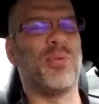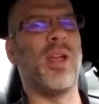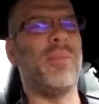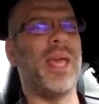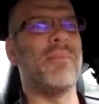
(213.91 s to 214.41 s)

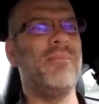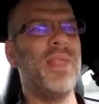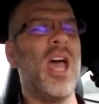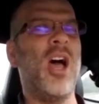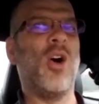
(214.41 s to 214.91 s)

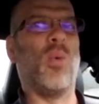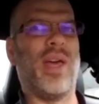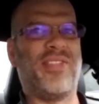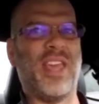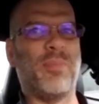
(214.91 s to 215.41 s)
Premium
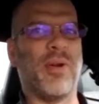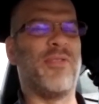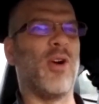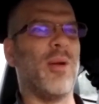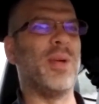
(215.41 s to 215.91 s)
with the
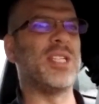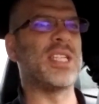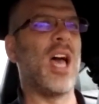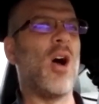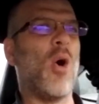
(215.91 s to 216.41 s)

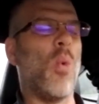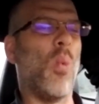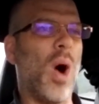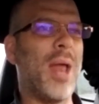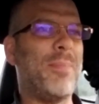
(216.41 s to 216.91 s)
Performance
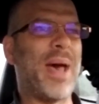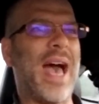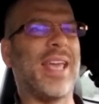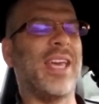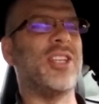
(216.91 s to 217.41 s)
One
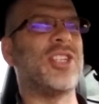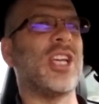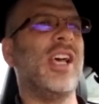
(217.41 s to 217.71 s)
package.